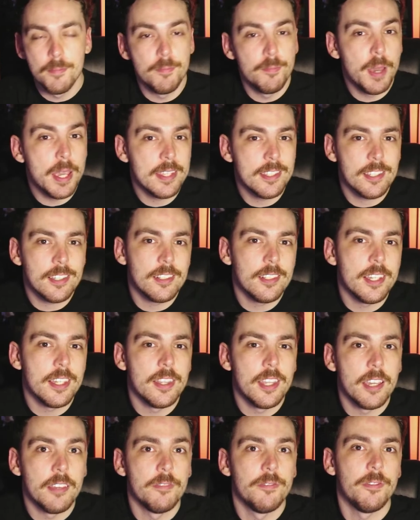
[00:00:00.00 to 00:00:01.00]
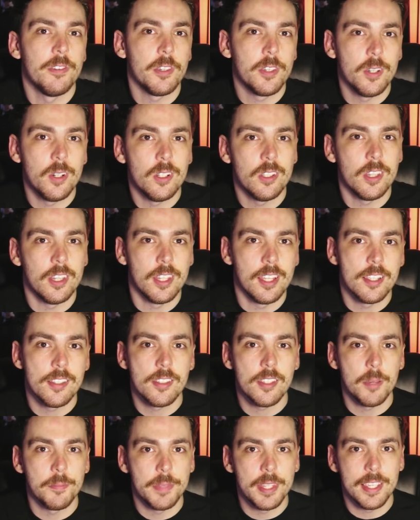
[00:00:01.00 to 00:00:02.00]
basically they've forgotten that
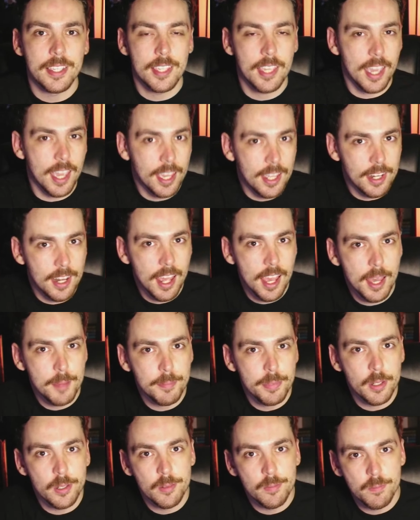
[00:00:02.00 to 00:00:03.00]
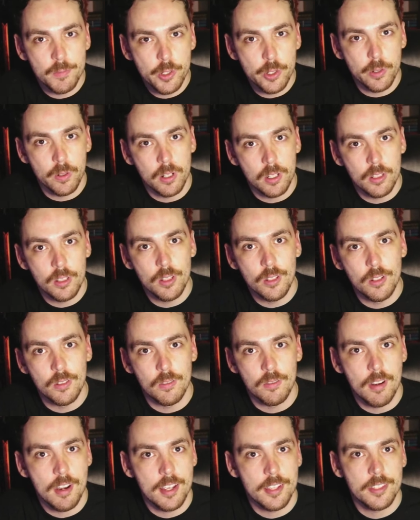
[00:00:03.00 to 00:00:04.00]
something can happen during a long
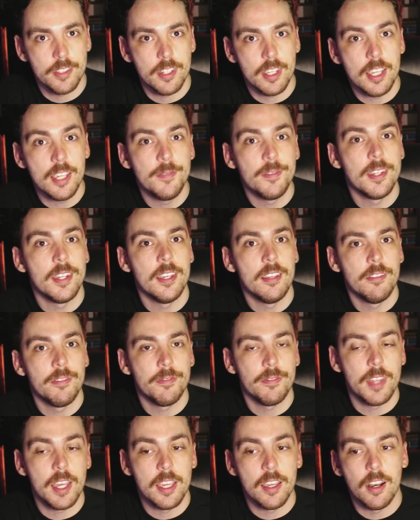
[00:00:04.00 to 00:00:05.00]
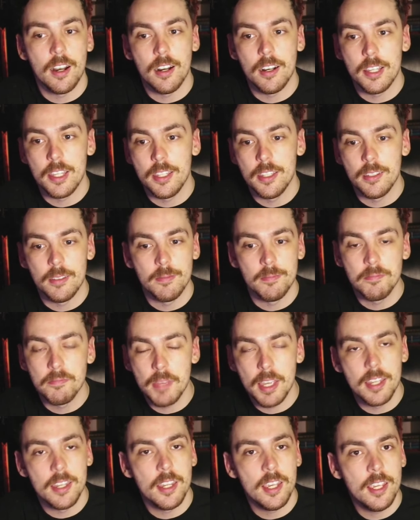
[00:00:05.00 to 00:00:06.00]
rest, even if they are in
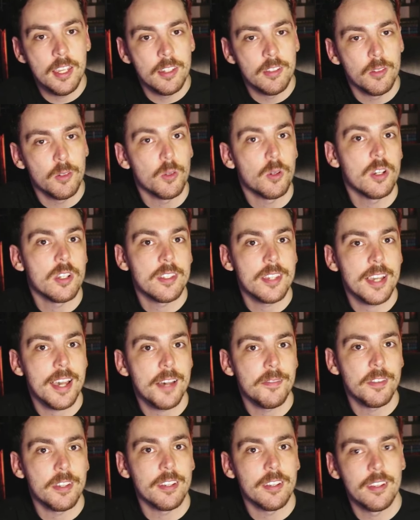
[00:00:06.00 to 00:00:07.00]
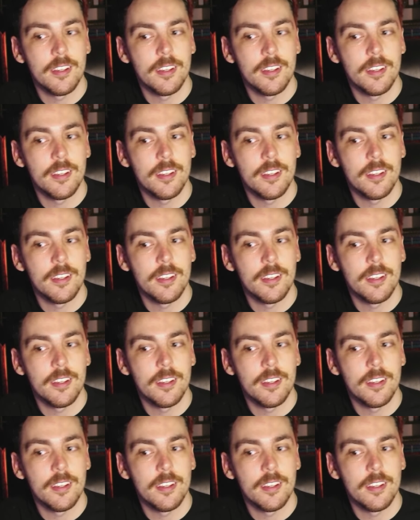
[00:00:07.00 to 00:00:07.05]
an inn or a tavern.